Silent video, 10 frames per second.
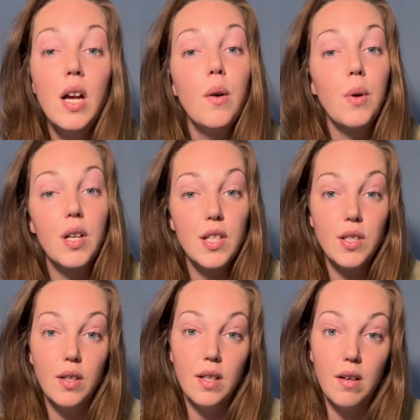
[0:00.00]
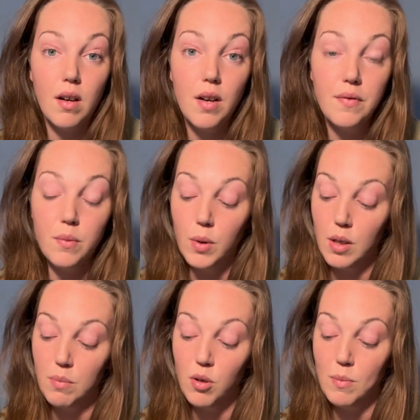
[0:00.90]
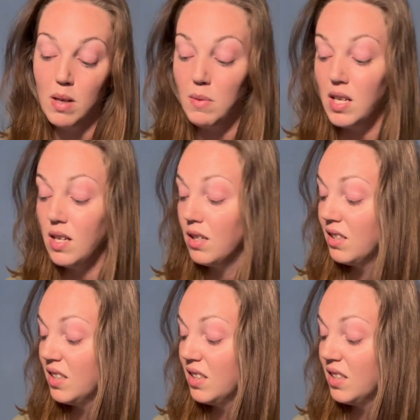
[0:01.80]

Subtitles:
We're going to start that off. We're going to pull maybe